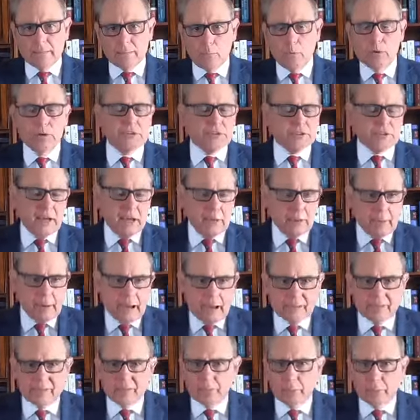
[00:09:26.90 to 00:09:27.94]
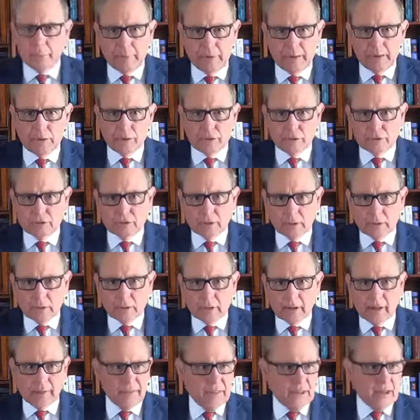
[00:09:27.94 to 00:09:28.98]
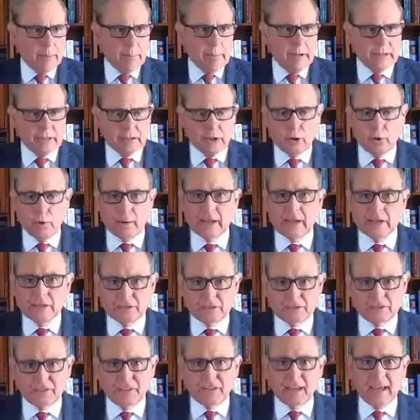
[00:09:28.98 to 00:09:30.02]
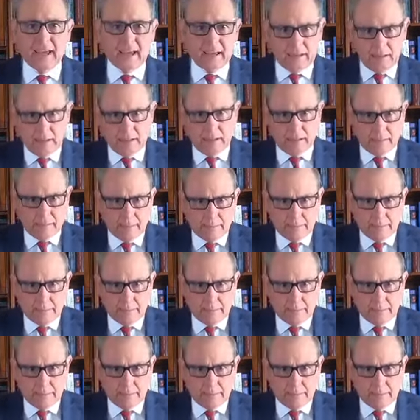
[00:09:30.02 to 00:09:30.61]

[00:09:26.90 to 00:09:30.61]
We just came back from the beach, and I think about the grains of sand.